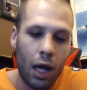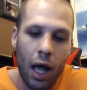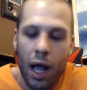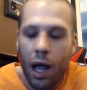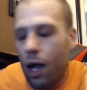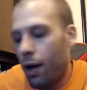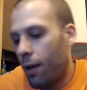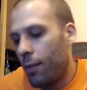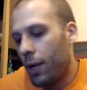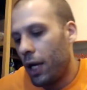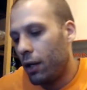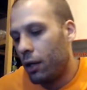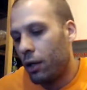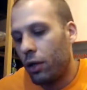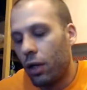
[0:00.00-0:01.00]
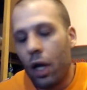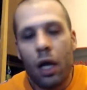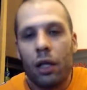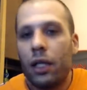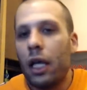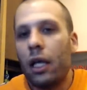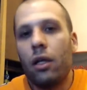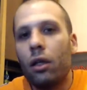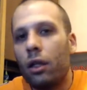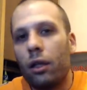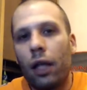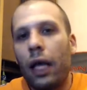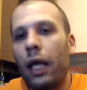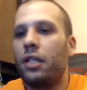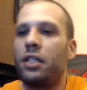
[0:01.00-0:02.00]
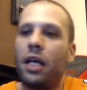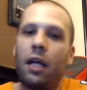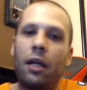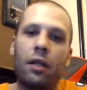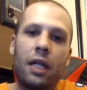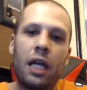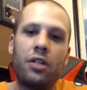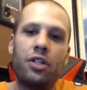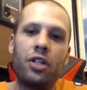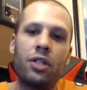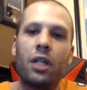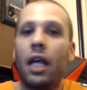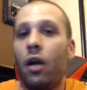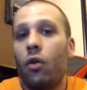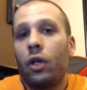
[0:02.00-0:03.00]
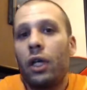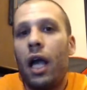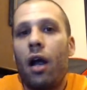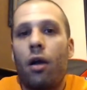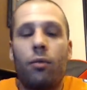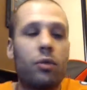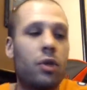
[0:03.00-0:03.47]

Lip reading: I mean, they, like I said, they don't care.